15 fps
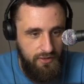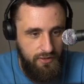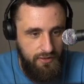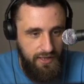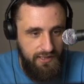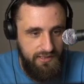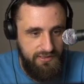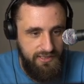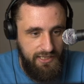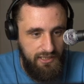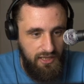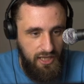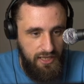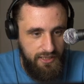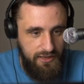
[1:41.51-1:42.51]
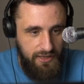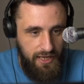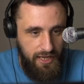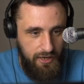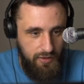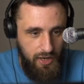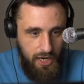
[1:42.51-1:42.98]
They sent, like,
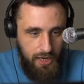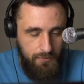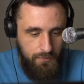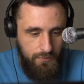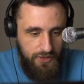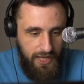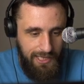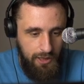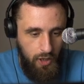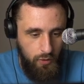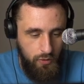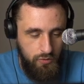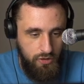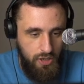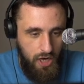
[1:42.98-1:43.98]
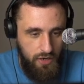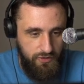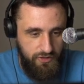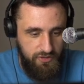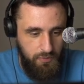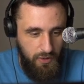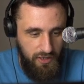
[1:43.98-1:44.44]
their local
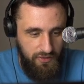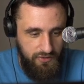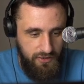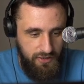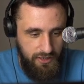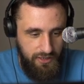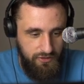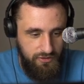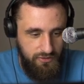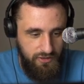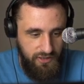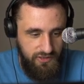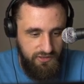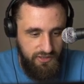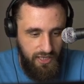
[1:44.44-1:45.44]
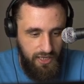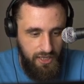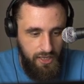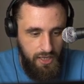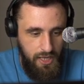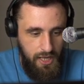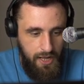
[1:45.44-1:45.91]
correspondent in Tunisia
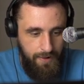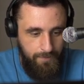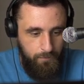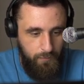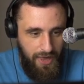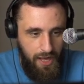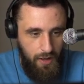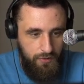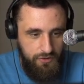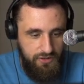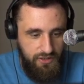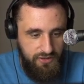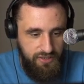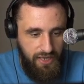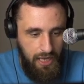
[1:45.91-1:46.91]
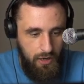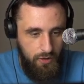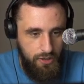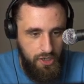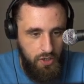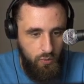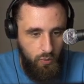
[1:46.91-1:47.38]
out to the
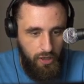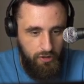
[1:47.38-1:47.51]
town where